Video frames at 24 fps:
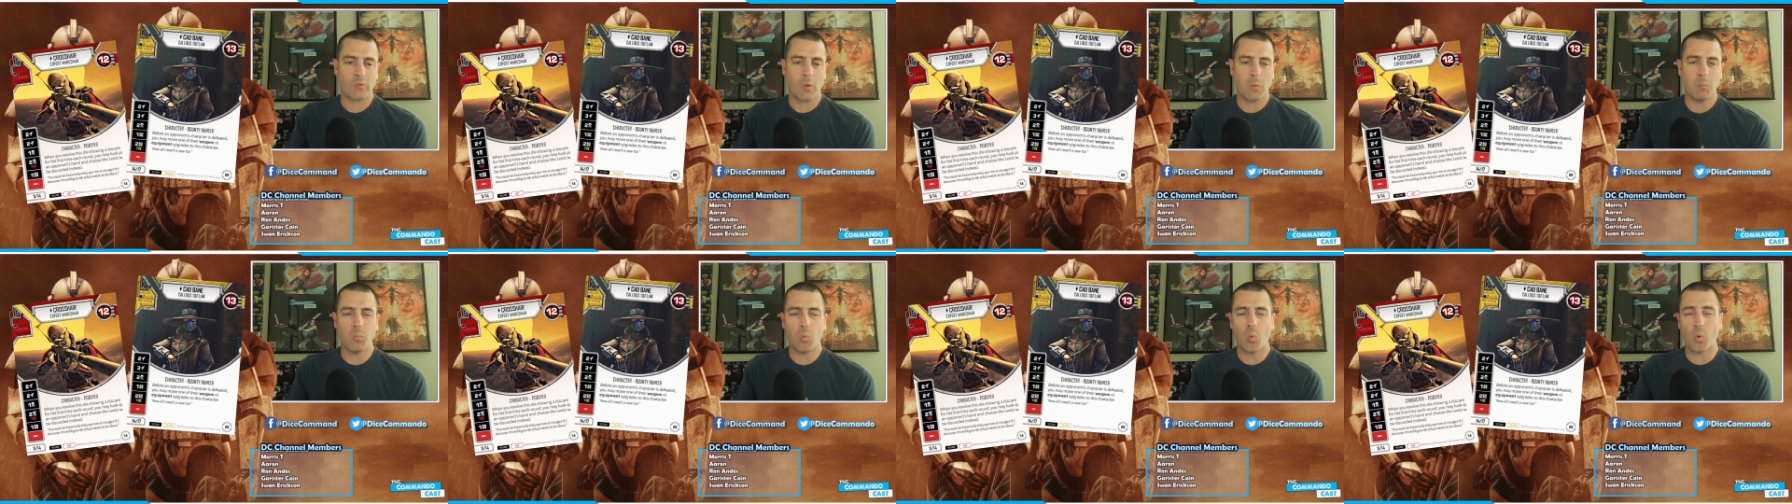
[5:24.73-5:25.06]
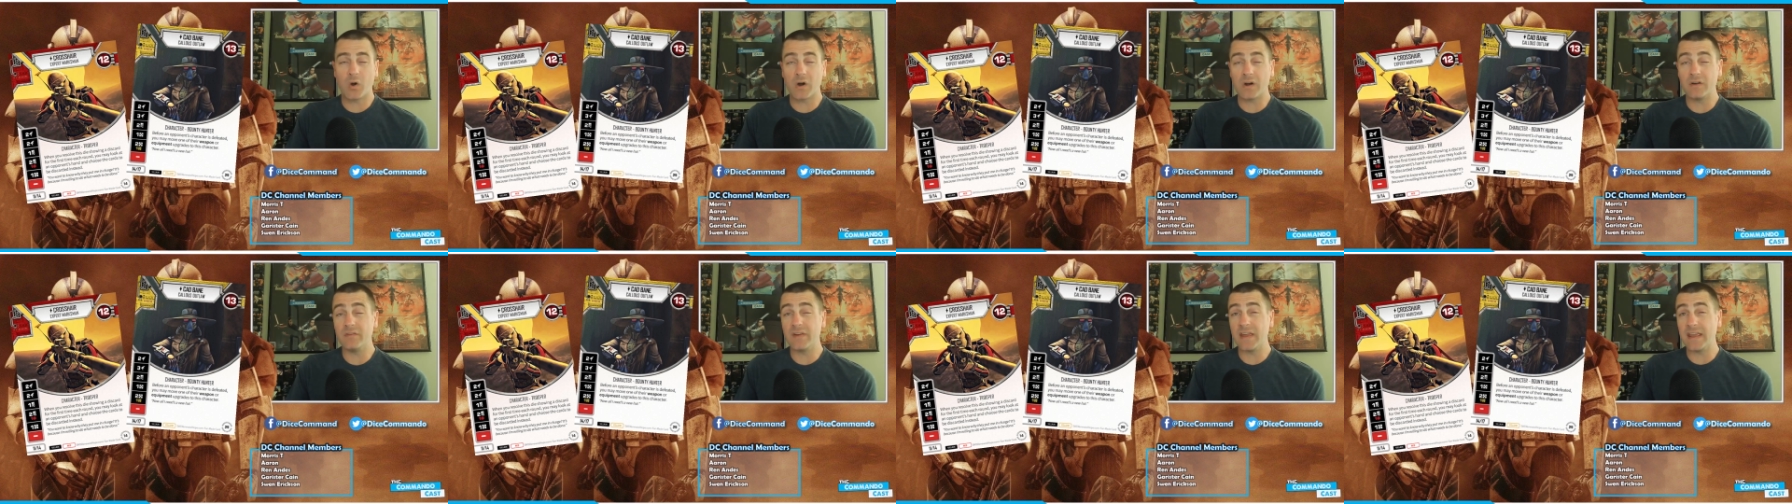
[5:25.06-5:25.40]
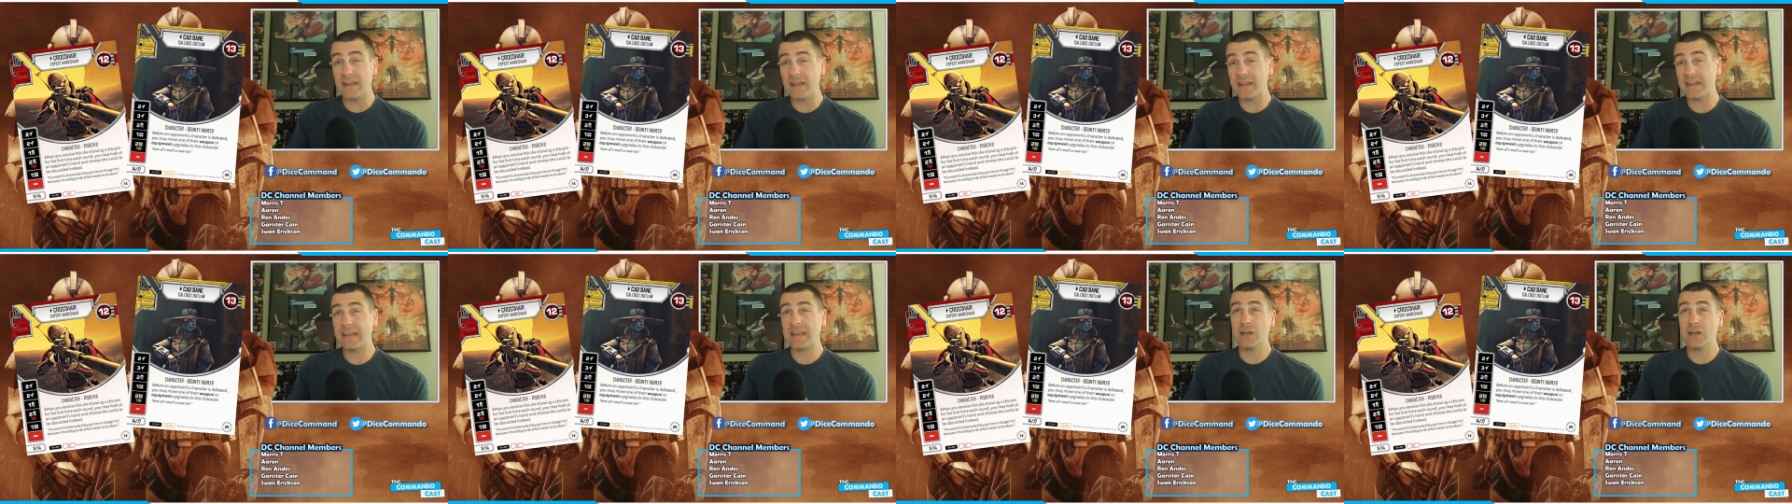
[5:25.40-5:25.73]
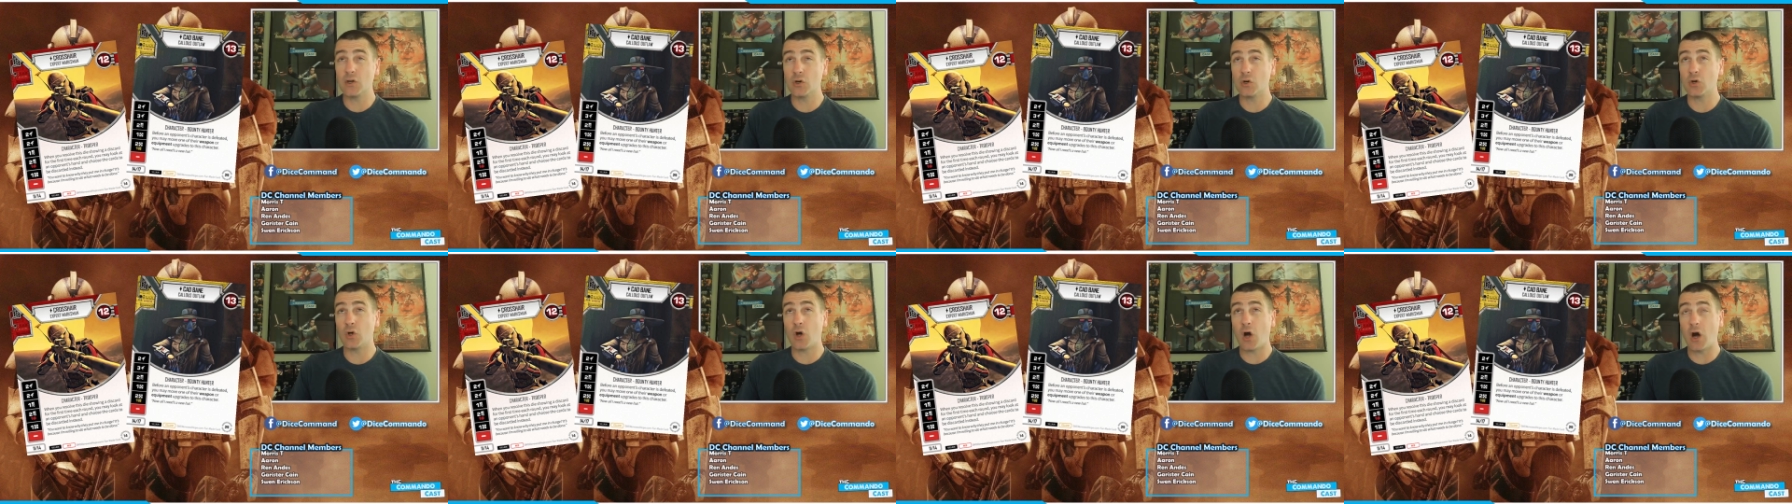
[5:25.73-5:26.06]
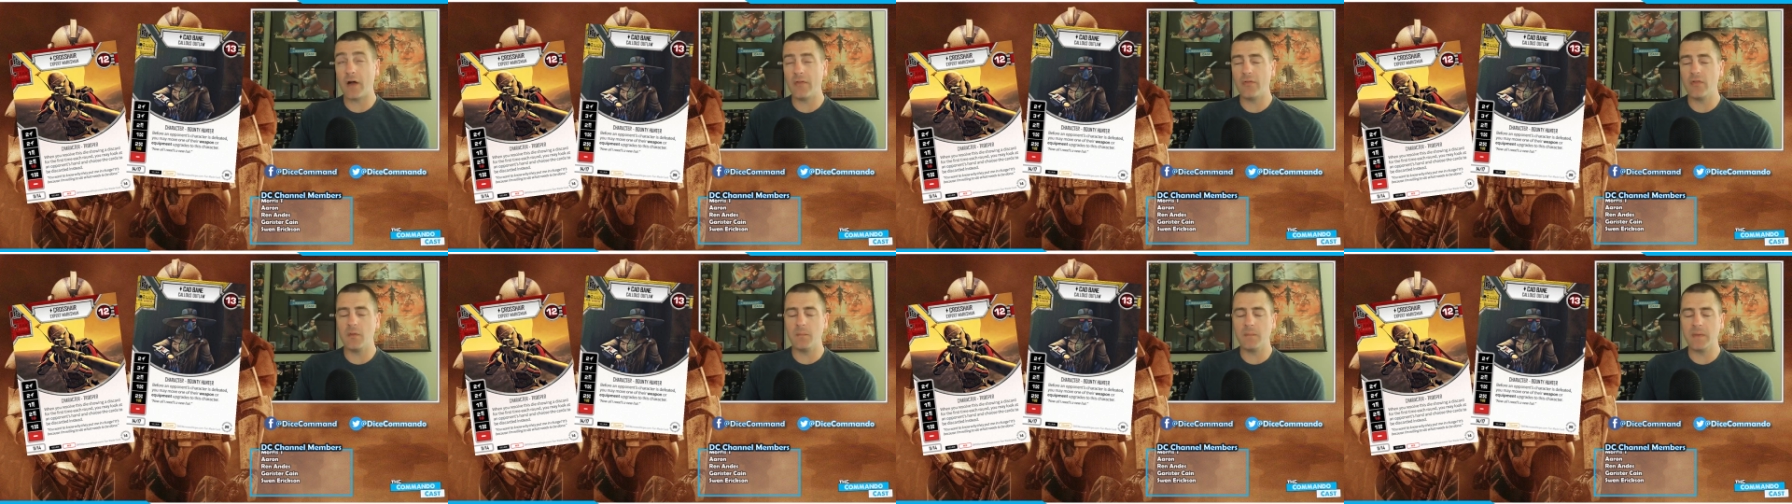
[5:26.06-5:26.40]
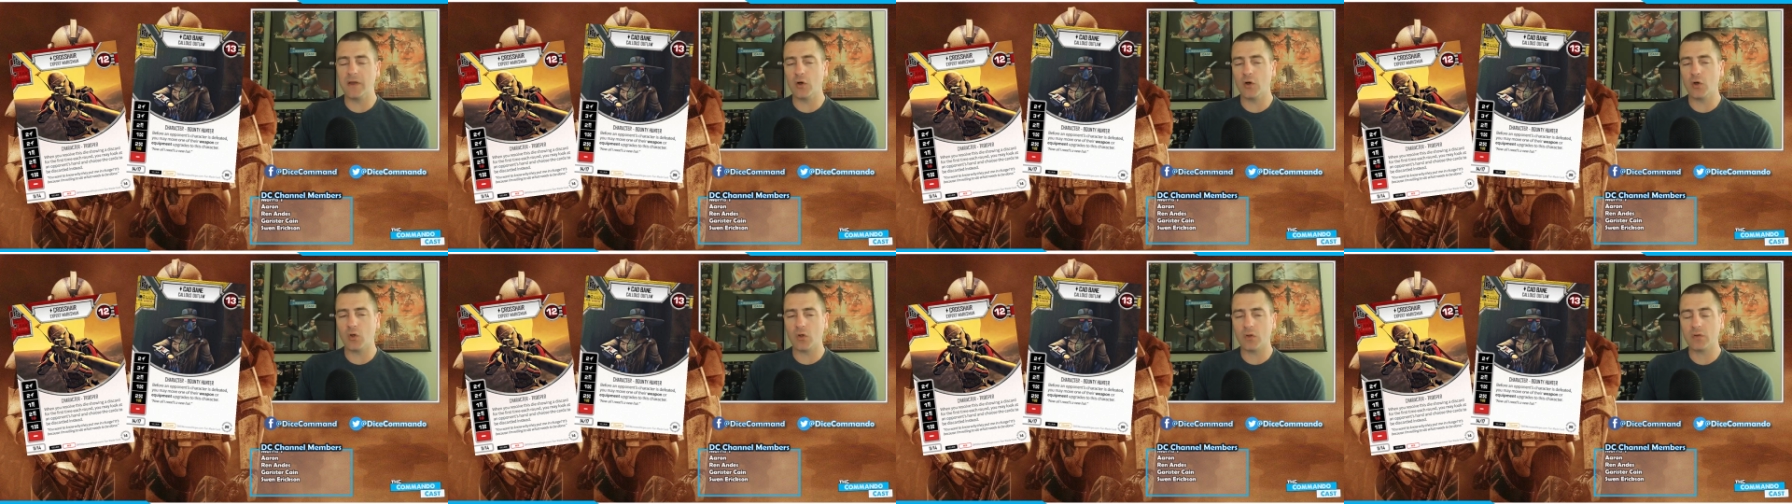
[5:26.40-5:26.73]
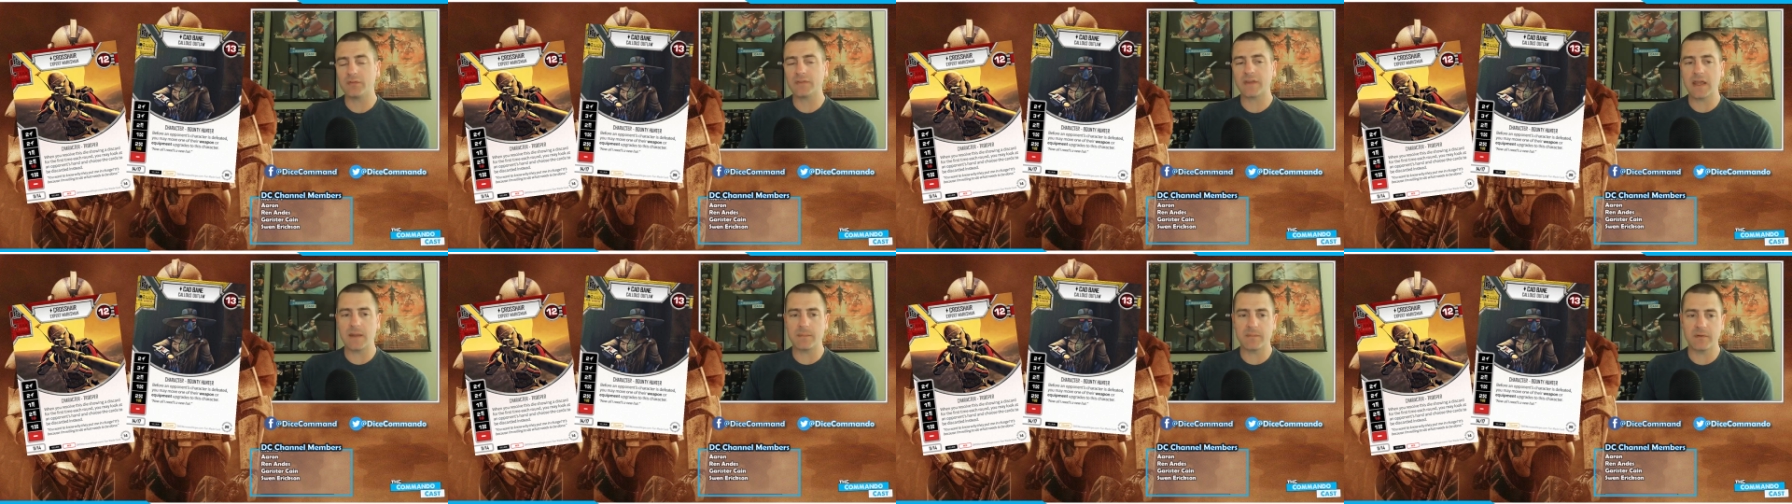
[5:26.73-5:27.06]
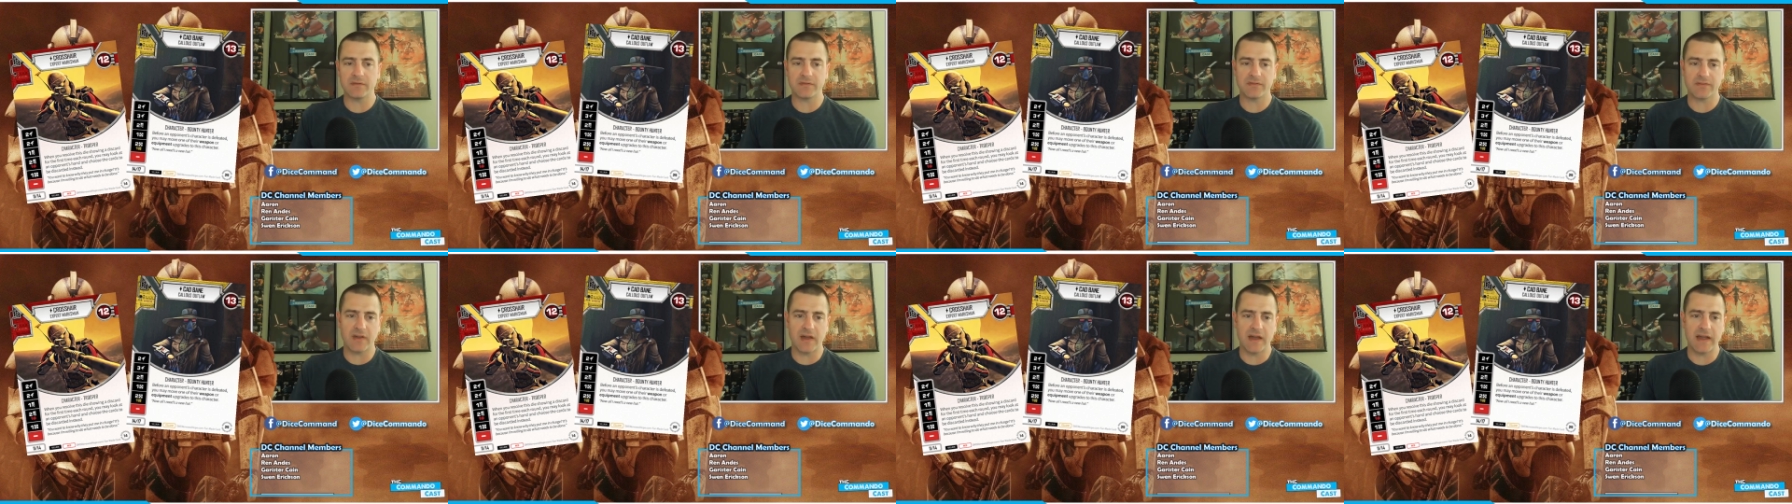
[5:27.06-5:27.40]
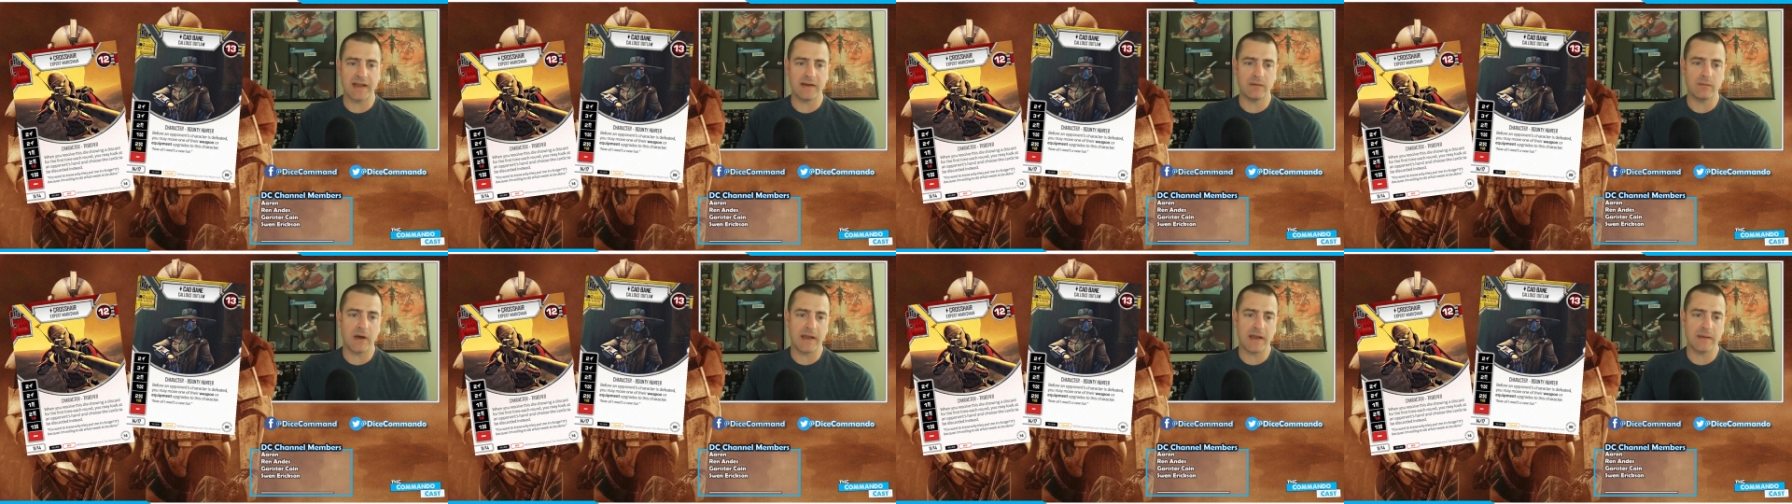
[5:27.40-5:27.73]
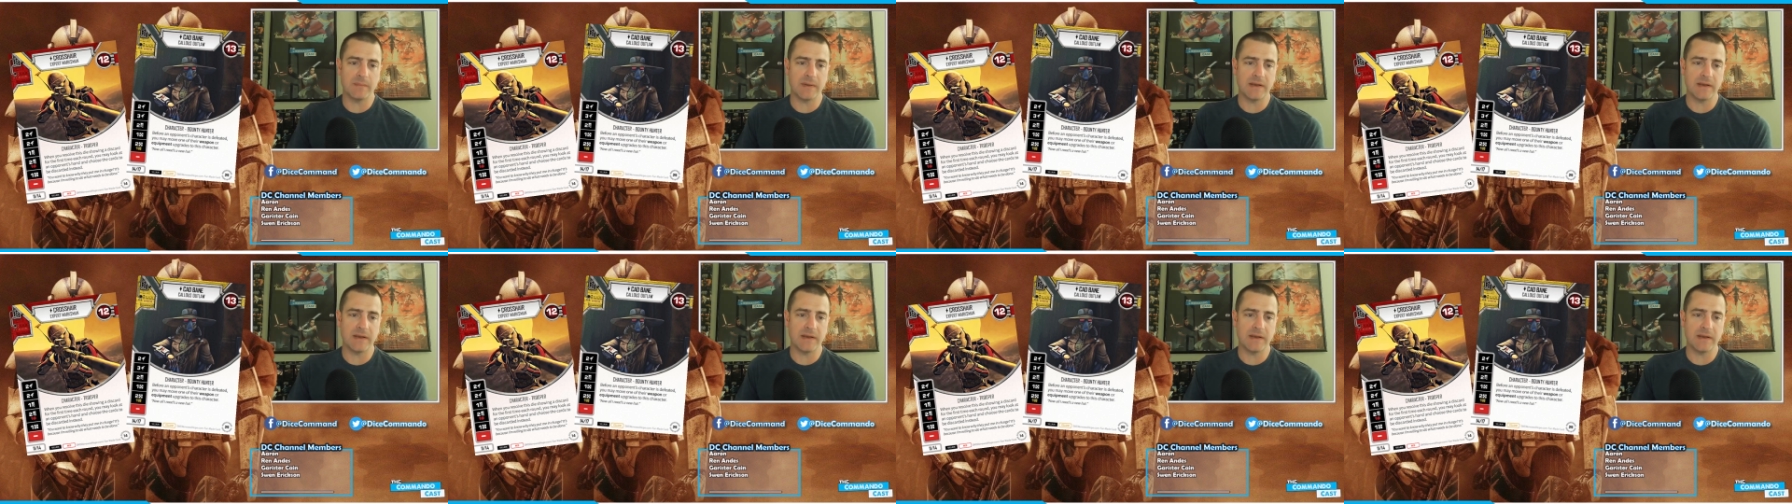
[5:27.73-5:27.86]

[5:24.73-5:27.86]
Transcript: more of a kill on the mill type of side, right?